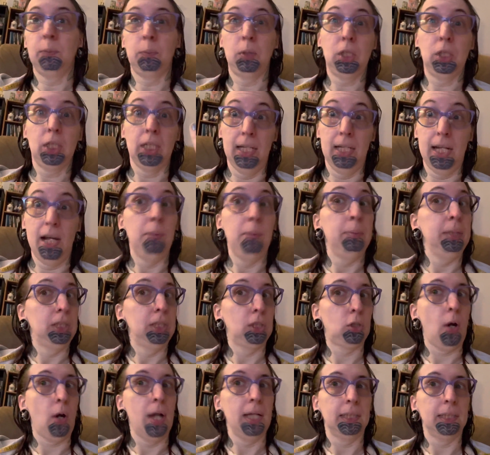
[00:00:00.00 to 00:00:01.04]
which can now be
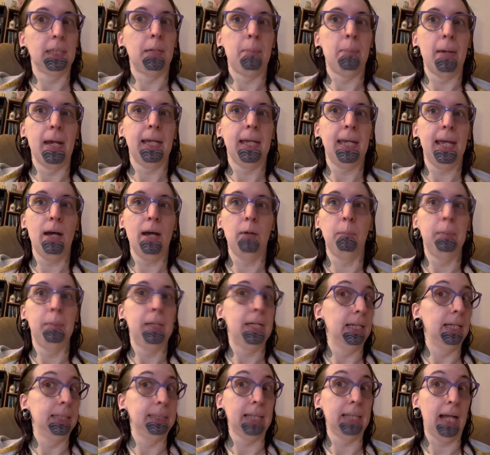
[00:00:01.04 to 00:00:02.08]
strikes on my account
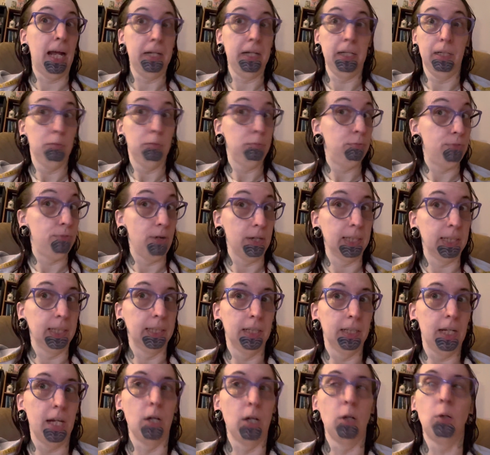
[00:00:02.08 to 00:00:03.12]
because I didn't fucking
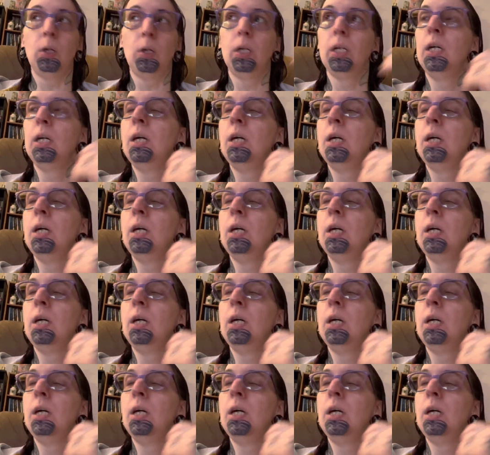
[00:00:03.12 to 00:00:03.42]
know.